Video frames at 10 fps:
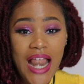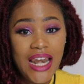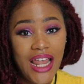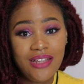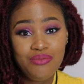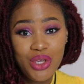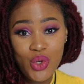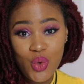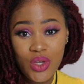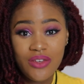Let me
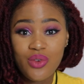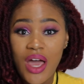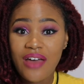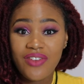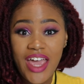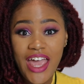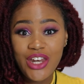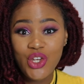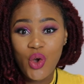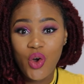know if you have
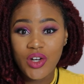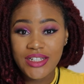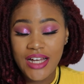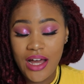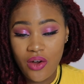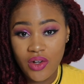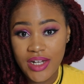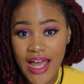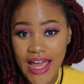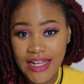any
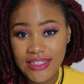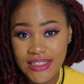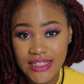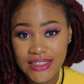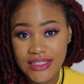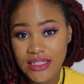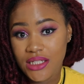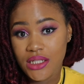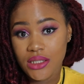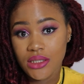other ideas in
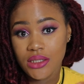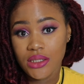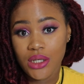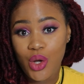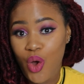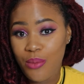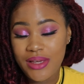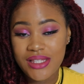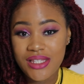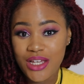the
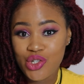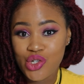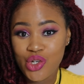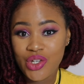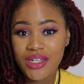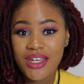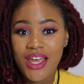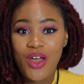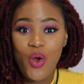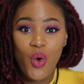comment section,
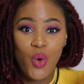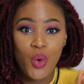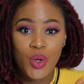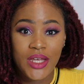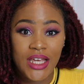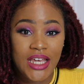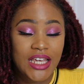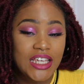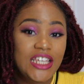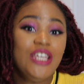or
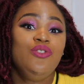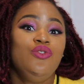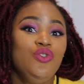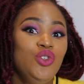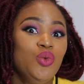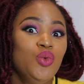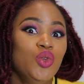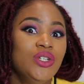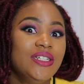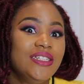if you
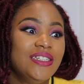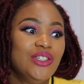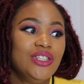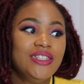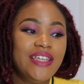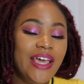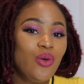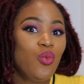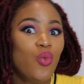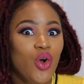would take
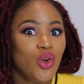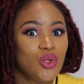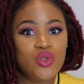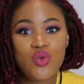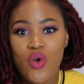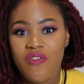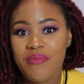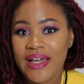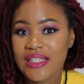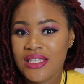one or two of
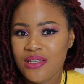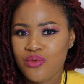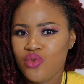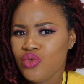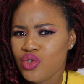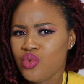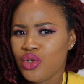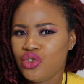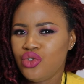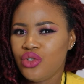my tips. Which
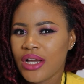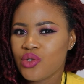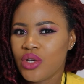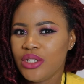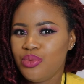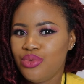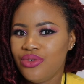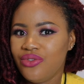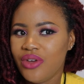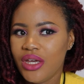one do you actually
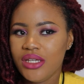prefer?